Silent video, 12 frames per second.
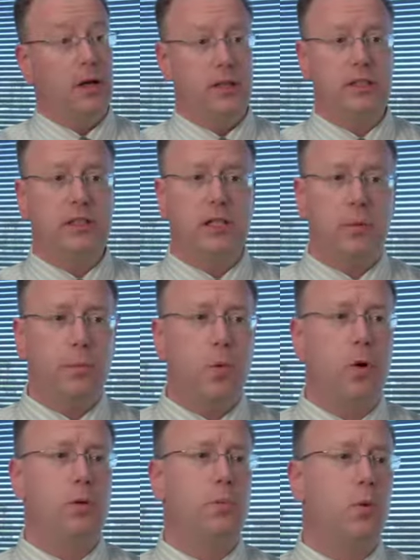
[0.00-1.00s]
This is an
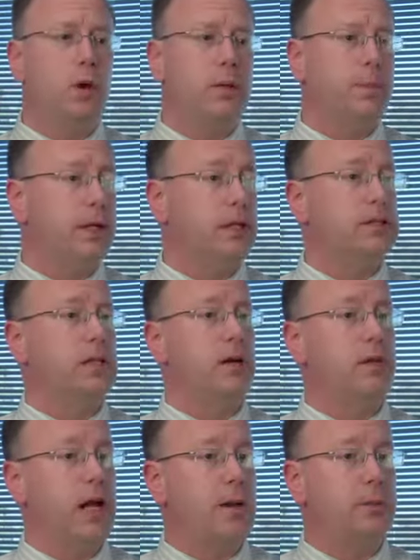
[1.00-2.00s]
important point because
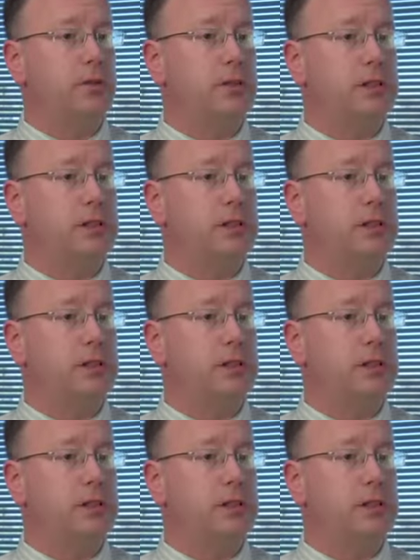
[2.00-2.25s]
every optical